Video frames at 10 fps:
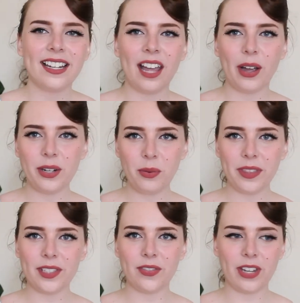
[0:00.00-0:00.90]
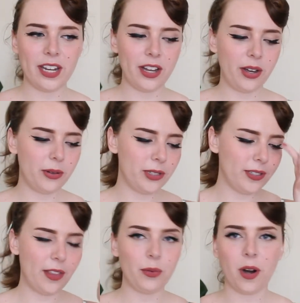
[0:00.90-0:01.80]
Now, I don't want this video to
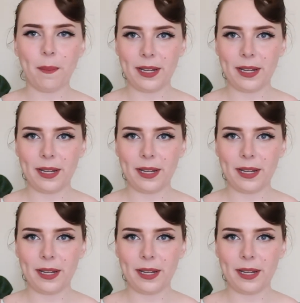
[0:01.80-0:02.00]
send the wrong